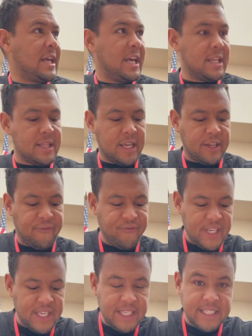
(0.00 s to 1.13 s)
and they'd
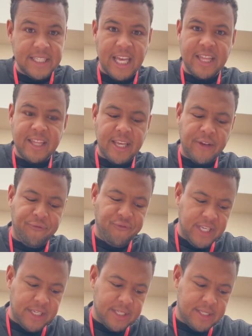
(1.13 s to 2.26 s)
feast, and they'd
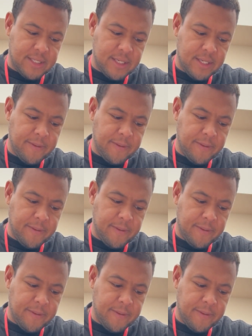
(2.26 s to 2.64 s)
feast.